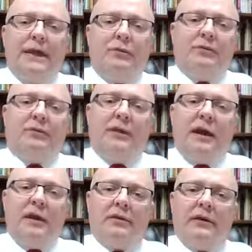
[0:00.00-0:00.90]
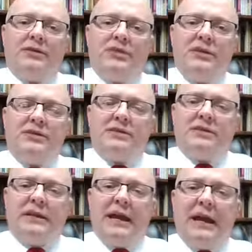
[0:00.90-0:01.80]
It was there that
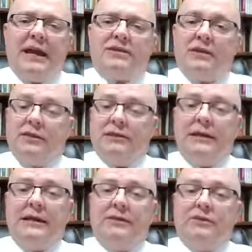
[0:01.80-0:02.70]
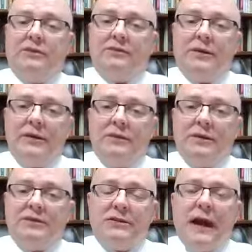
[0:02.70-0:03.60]
Jesus had cast the legion of
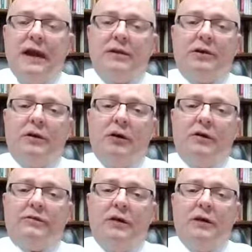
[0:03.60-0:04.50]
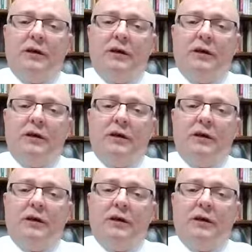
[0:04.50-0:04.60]
demons out of